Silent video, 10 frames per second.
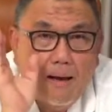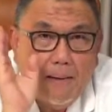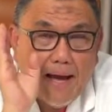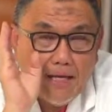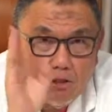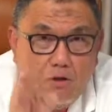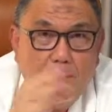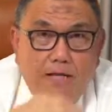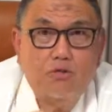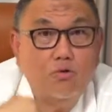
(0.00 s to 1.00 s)
as long
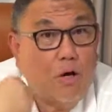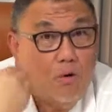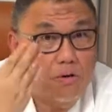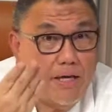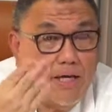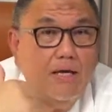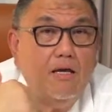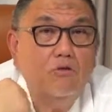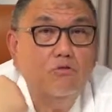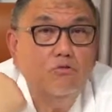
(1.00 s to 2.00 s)
as you are okay.
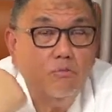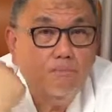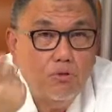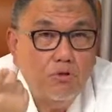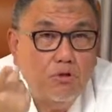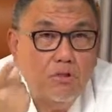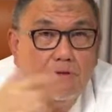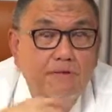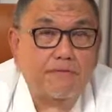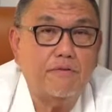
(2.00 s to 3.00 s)
You don't push yourself
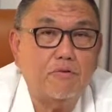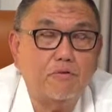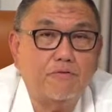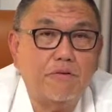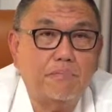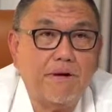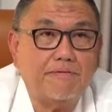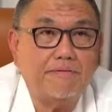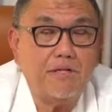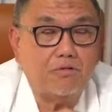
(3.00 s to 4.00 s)
even though you feel
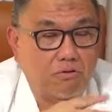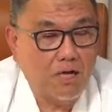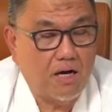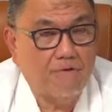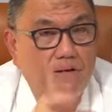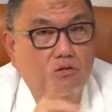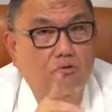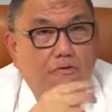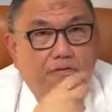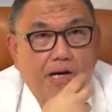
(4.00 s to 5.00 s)
breathless or your heart rate is
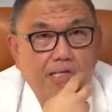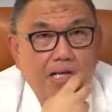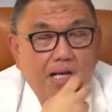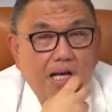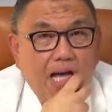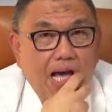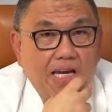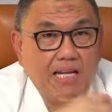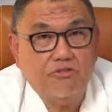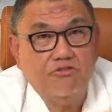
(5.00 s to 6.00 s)
so fast and
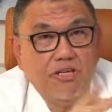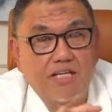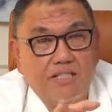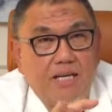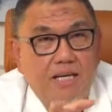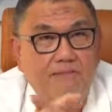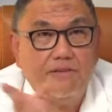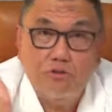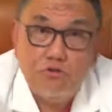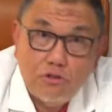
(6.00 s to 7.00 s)
then it triggers AF
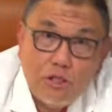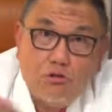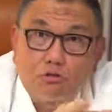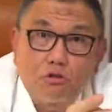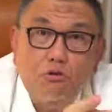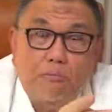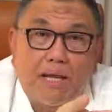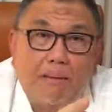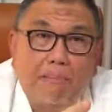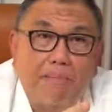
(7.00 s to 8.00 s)
and you still continue
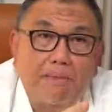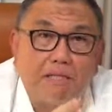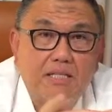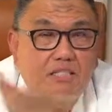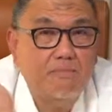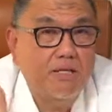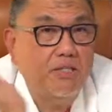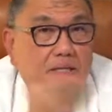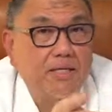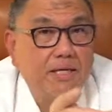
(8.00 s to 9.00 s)
playing badminton,
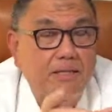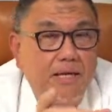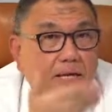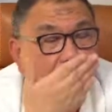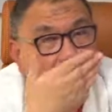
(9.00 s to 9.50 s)
smashing here and there,